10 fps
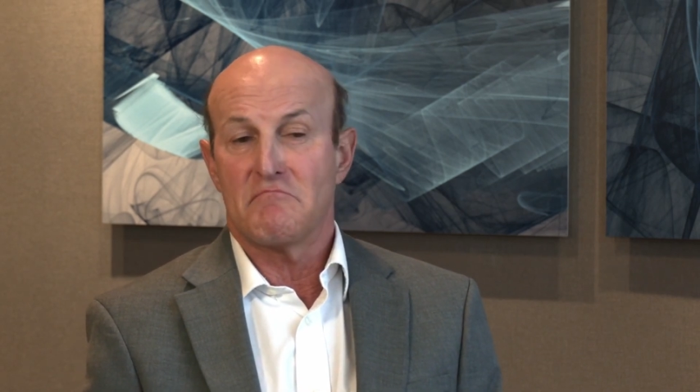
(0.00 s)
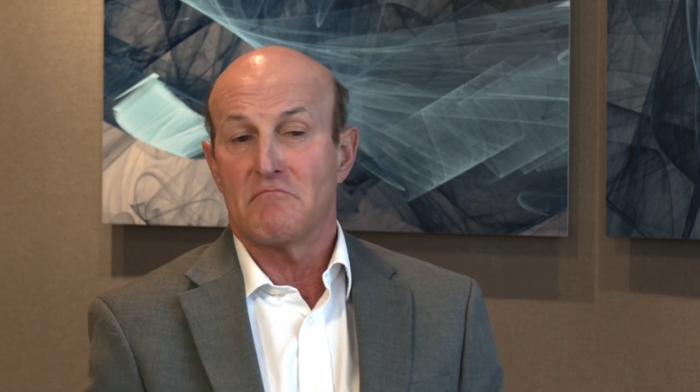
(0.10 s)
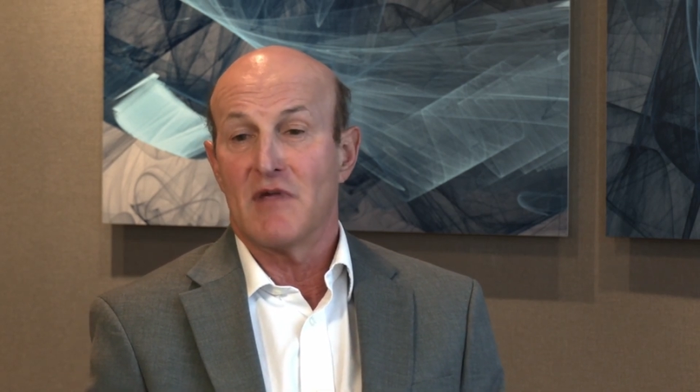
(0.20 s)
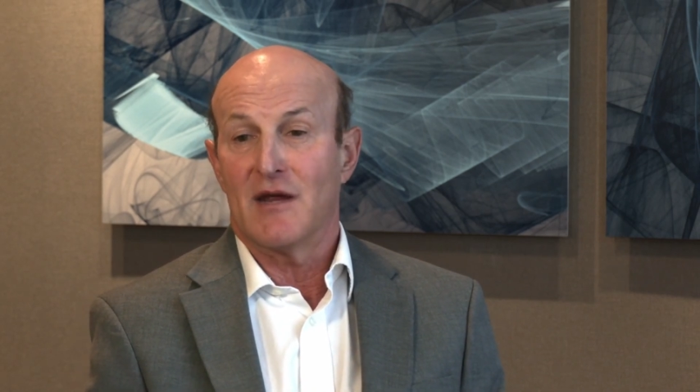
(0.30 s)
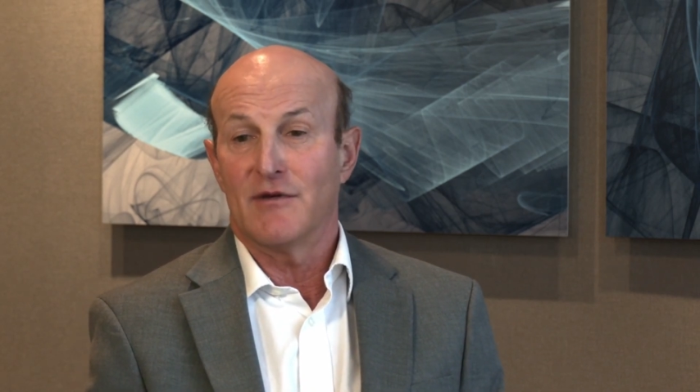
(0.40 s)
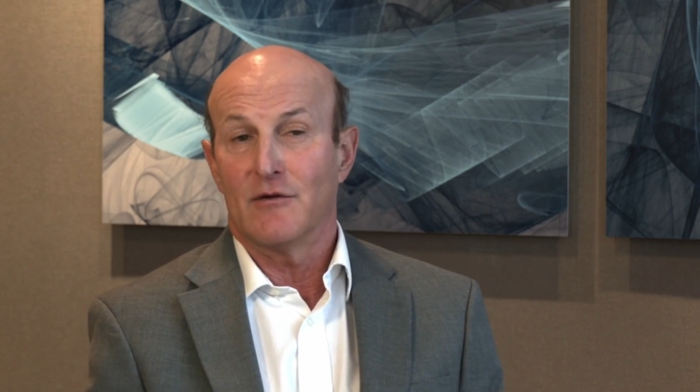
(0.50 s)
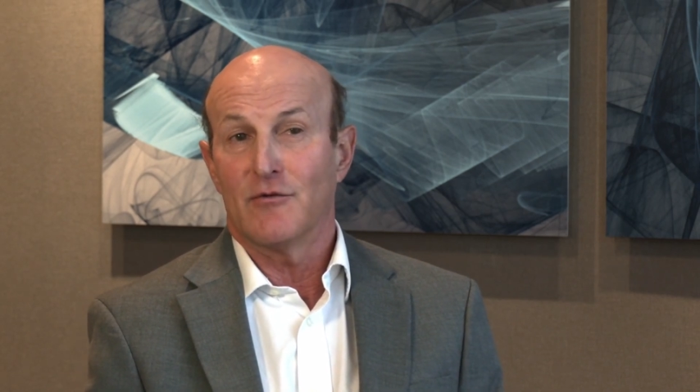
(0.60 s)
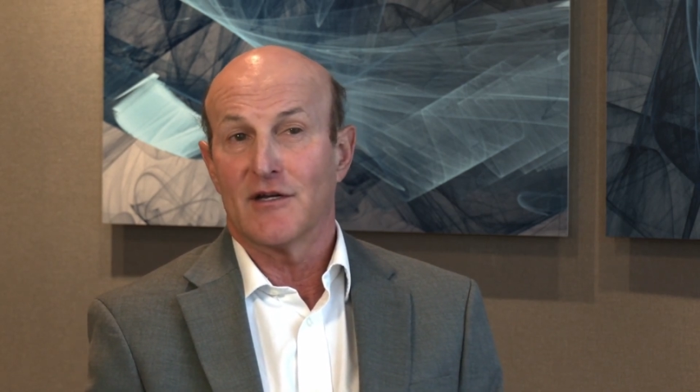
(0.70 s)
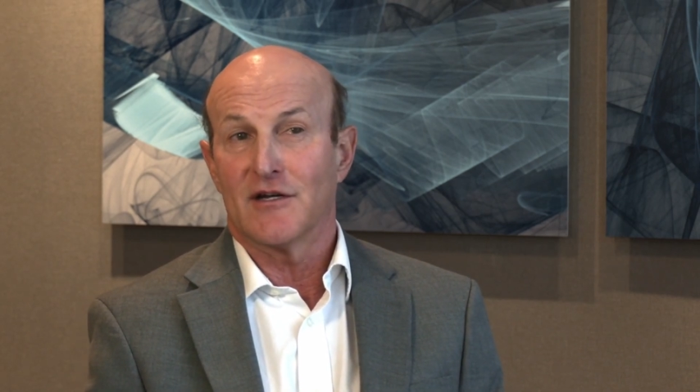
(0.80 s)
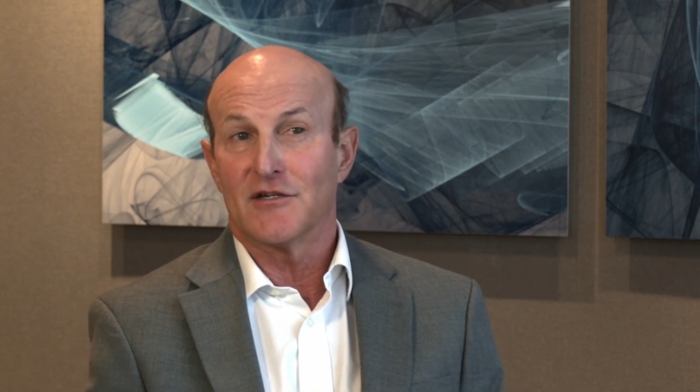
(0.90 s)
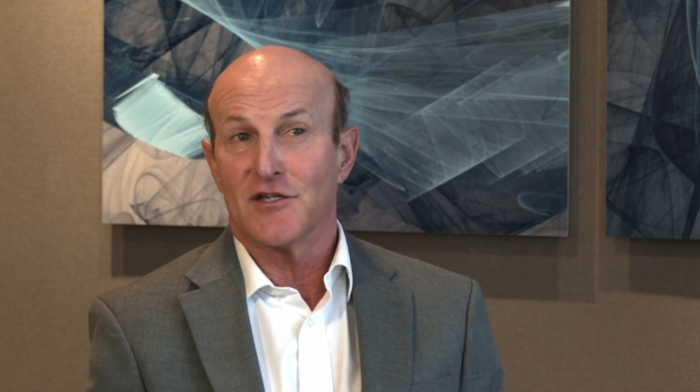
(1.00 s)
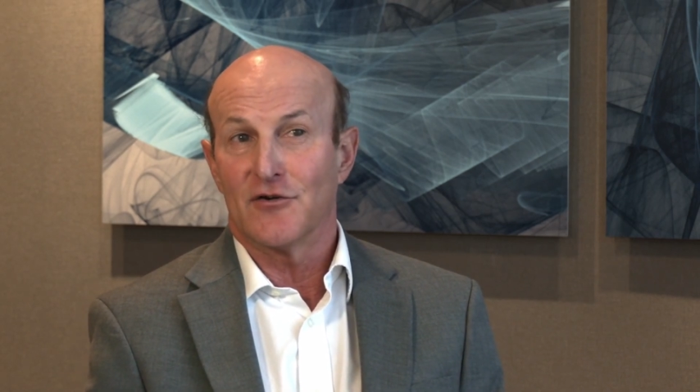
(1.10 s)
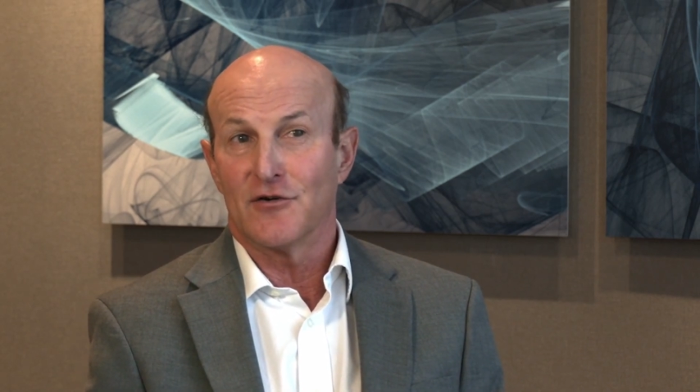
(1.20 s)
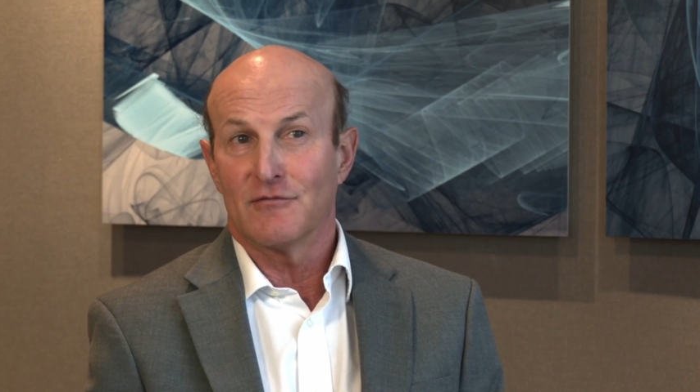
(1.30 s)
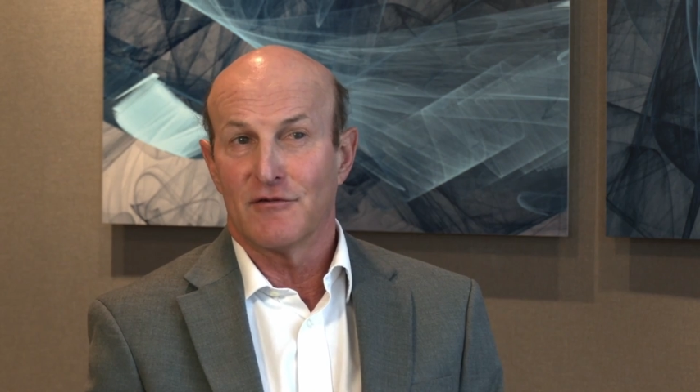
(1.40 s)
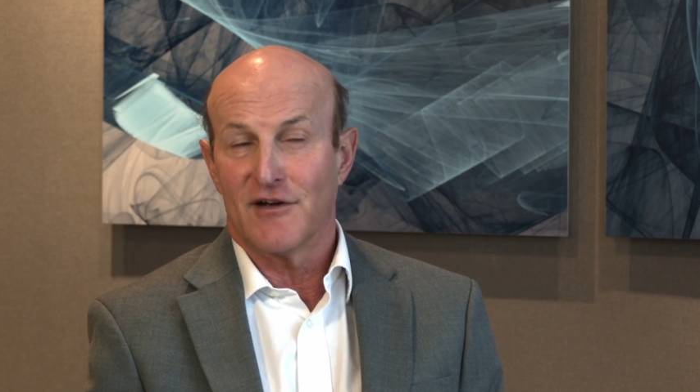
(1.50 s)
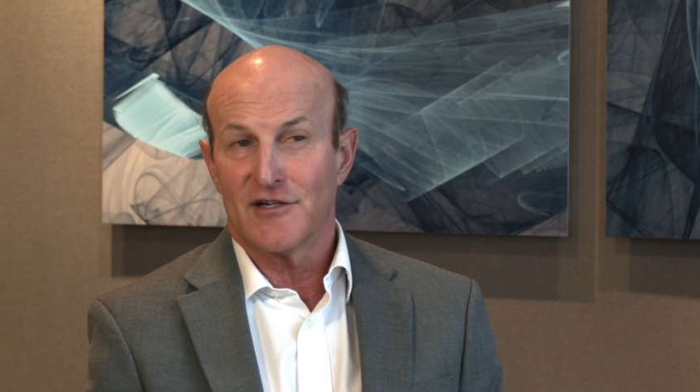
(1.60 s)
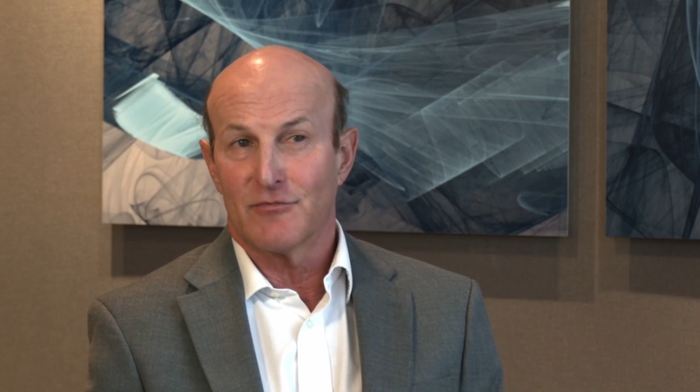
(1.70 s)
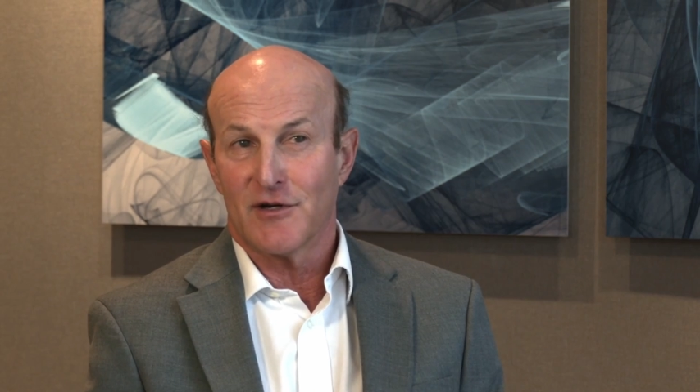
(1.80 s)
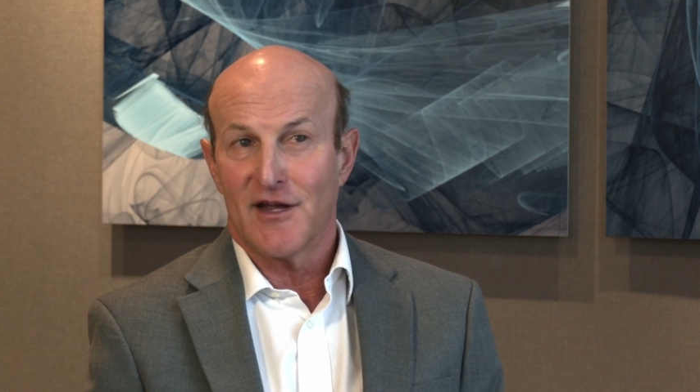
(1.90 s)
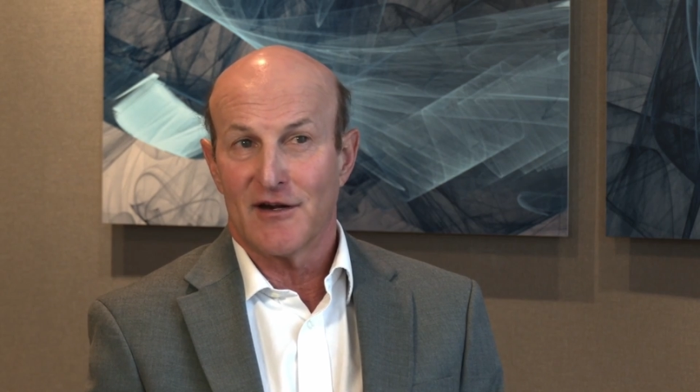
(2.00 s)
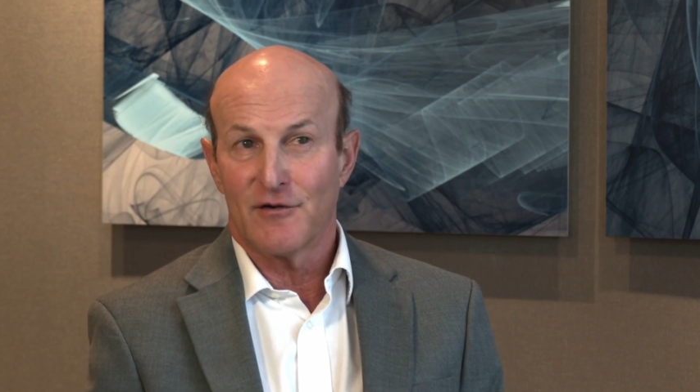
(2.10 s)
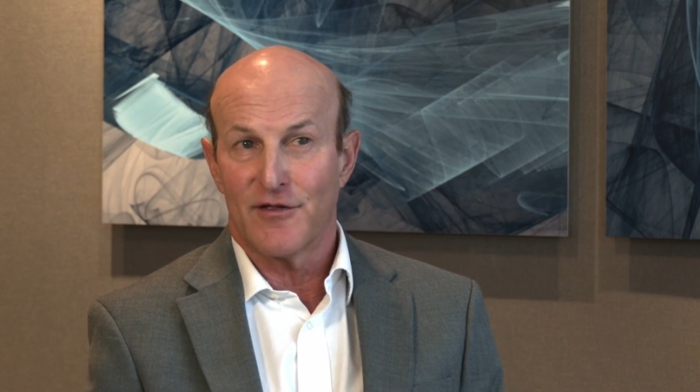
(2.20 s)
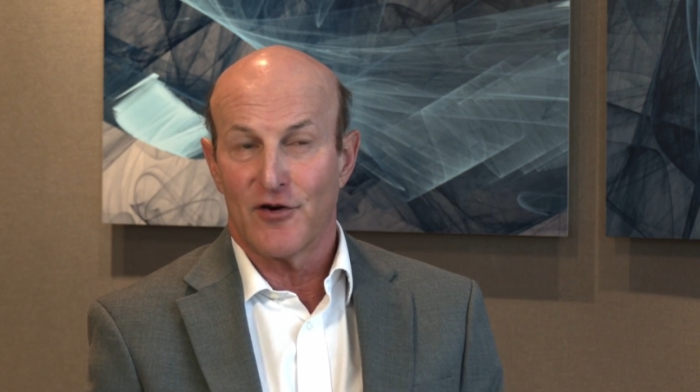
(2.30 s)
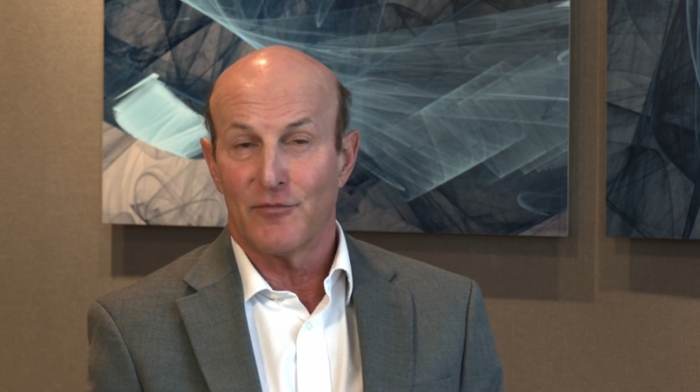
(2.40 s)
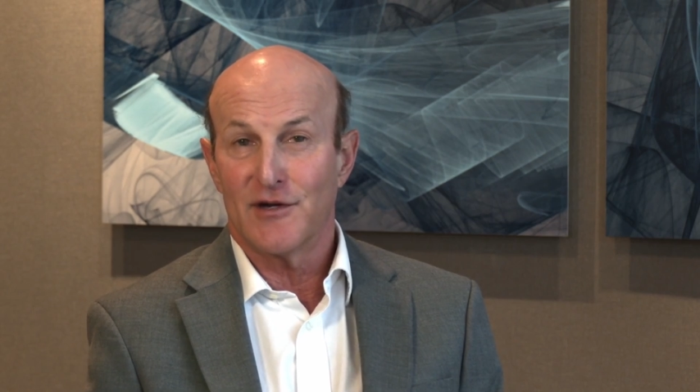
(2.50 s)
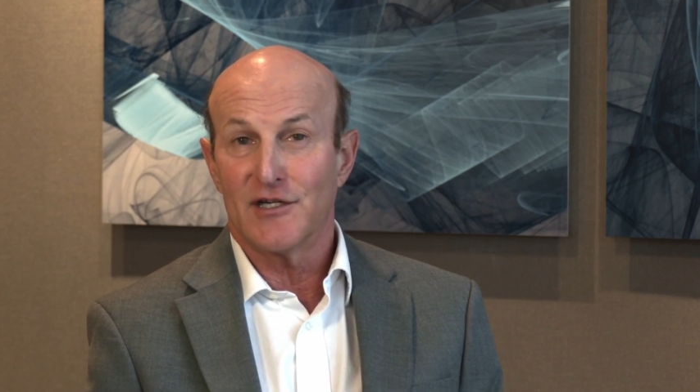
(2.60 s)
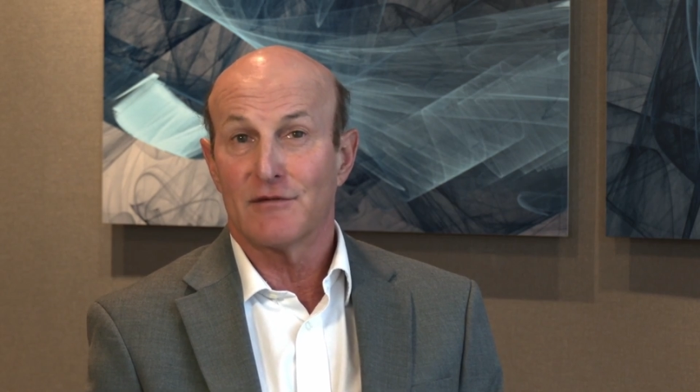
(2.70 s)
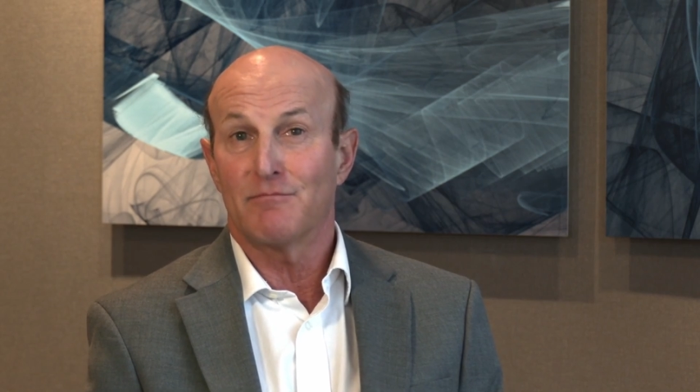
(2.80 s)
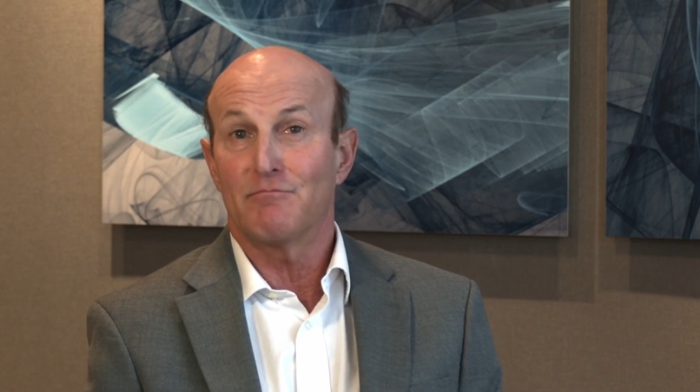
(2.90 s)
maybe we could consider device or mechanical therapies